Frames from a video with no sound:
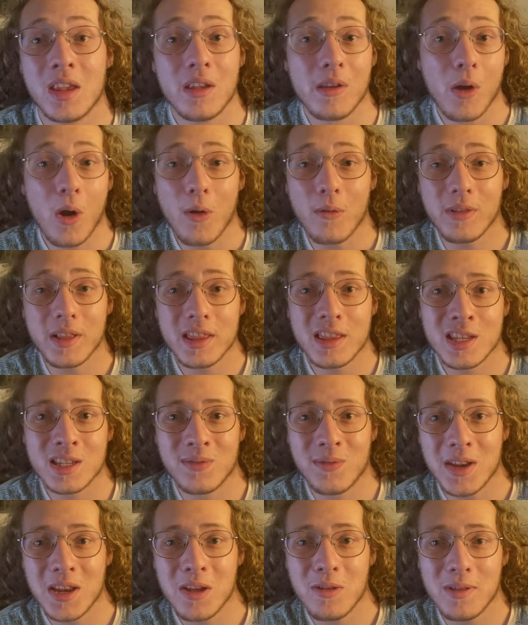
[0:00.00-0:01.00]
Hopefully this
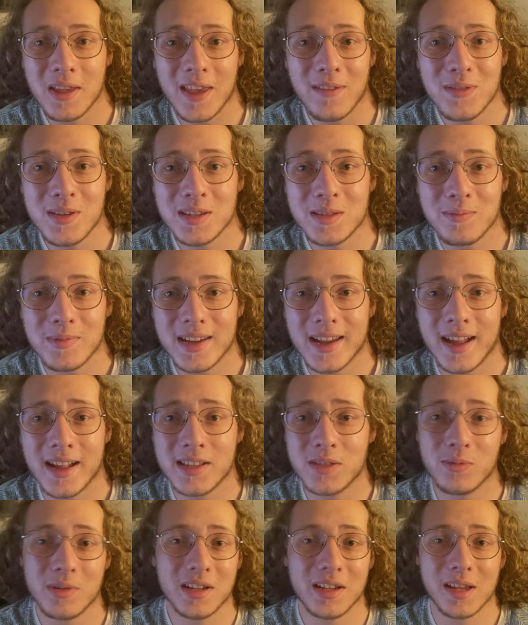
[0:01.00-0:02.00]
video gave you some
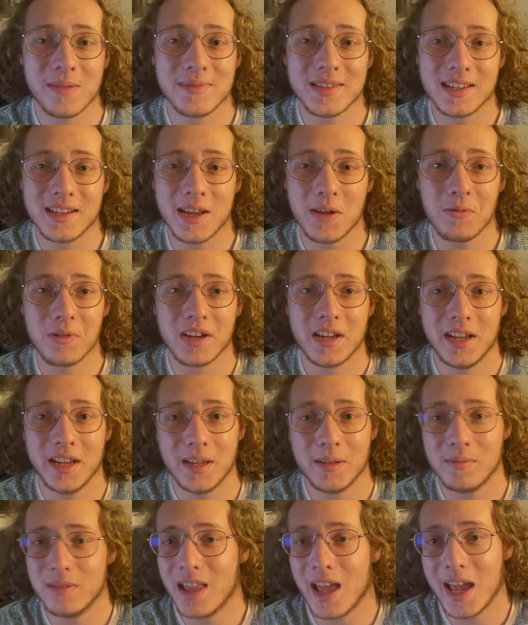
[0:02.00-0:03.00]
guides when it comes to networking
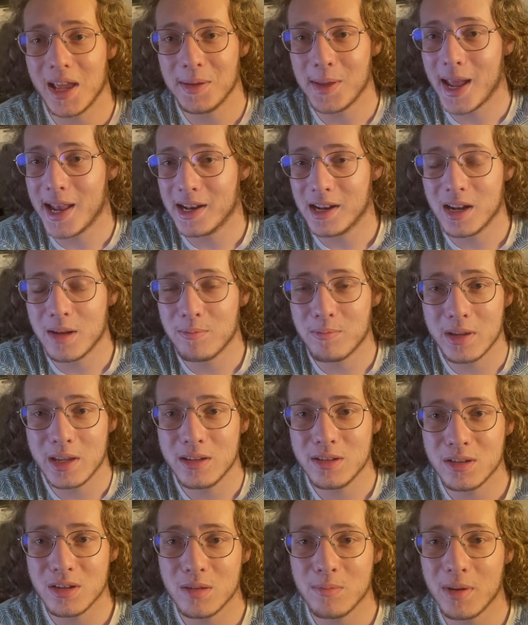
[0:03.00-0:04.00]
that ended up being
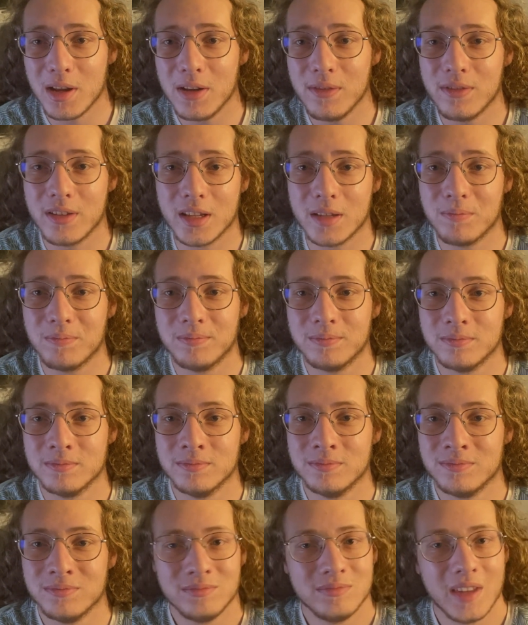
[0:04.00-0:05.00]
to your benefit.
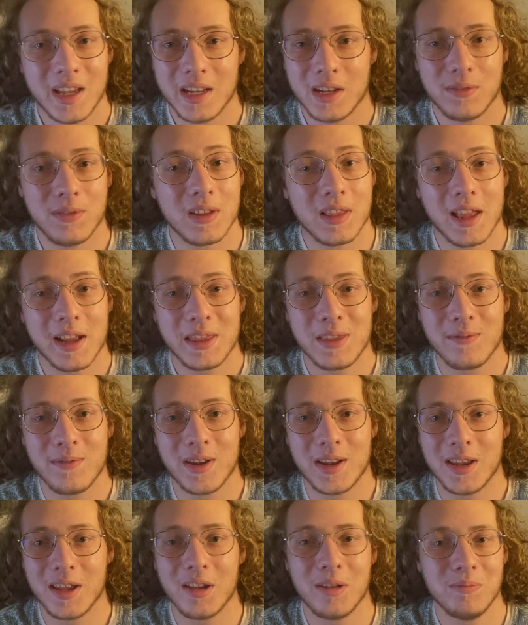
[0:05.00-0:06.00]
And if you liked the
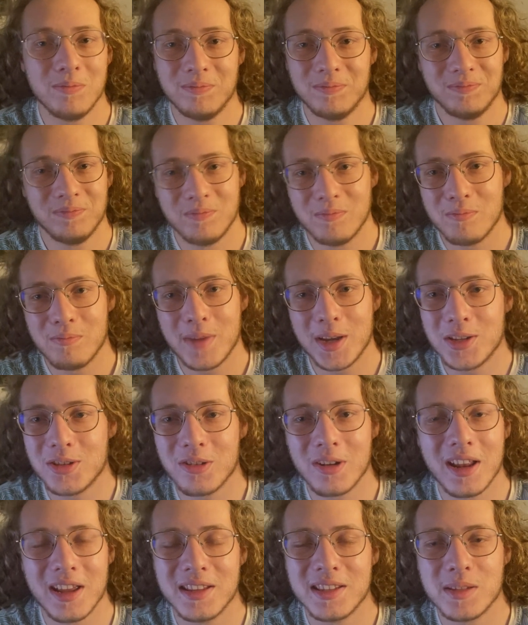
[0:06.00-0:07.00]
video, make sure
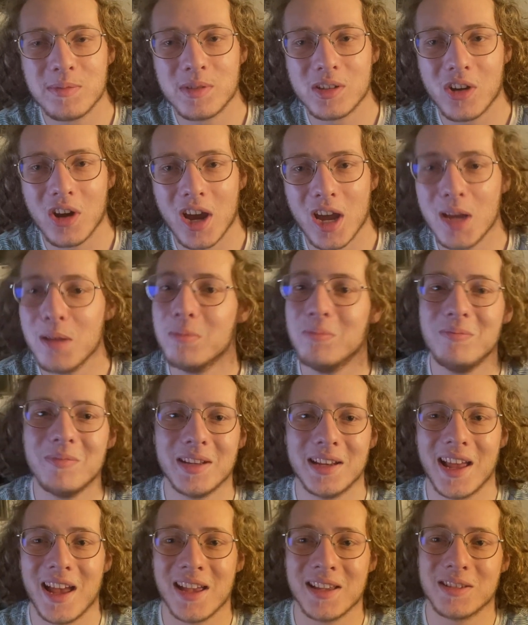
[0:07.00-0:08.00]
to hit subscribe,
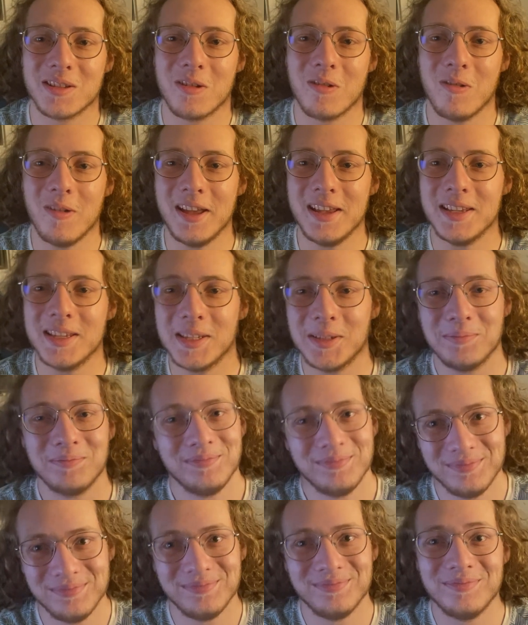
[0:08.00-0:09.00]
and as always,
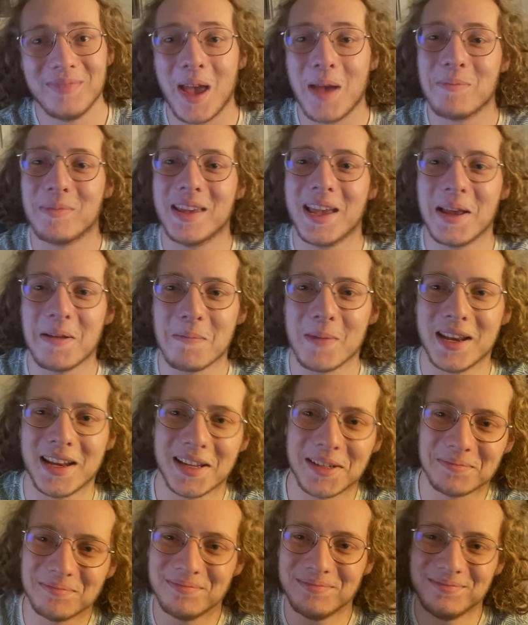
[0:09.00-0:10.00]
happy
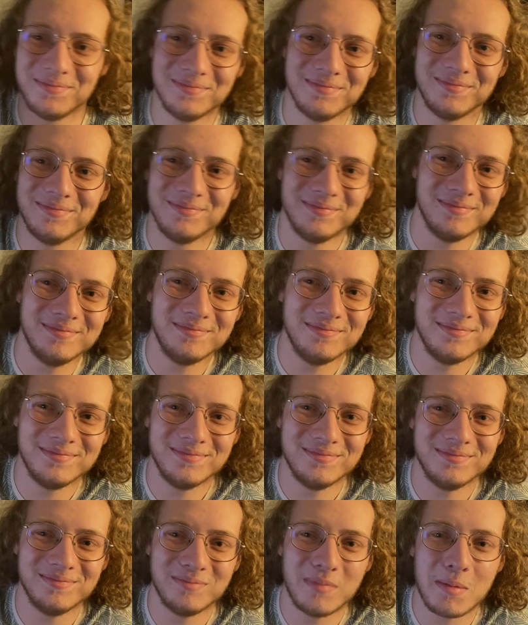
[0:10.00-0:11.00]
animating.
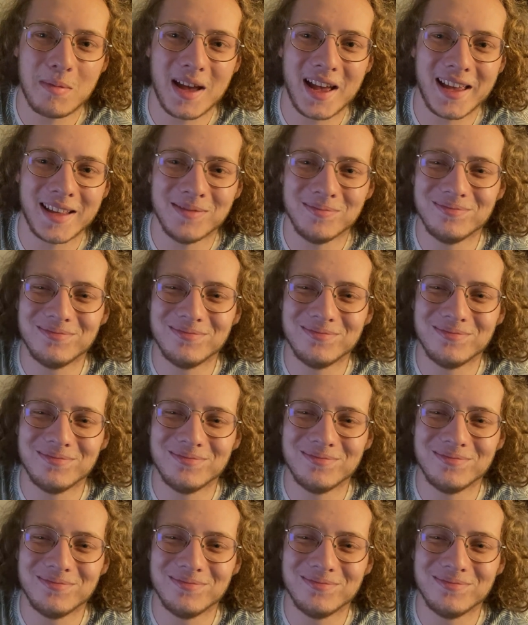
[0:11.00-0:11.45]
Bye-bye.